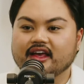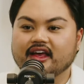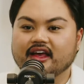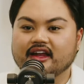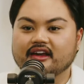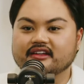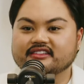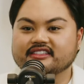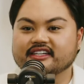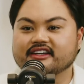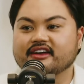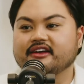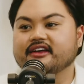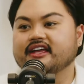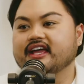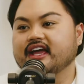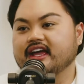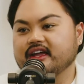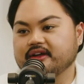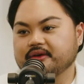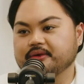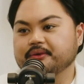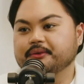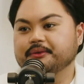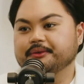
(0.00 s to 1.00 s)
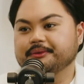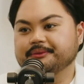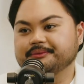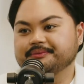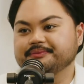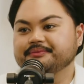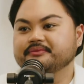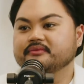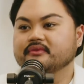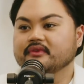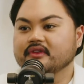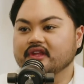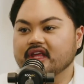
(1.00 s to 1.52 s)
And I was like, okay, cool.
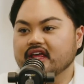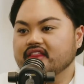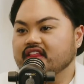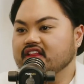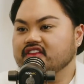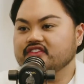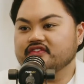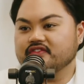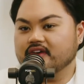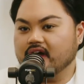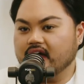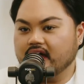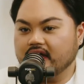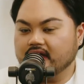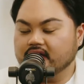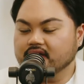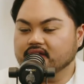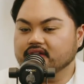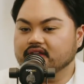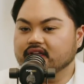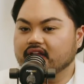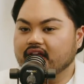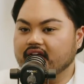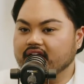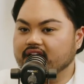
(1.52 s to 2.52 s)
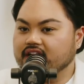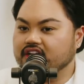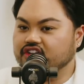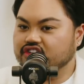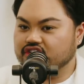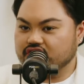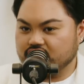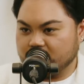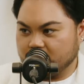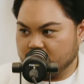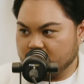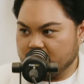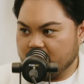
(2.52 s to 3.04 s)
Yeah, that's fine. Like, is
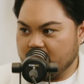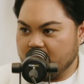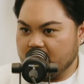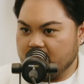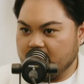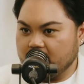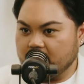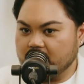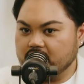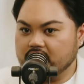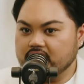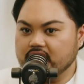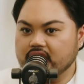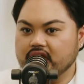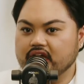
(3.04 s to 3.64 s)
she okay?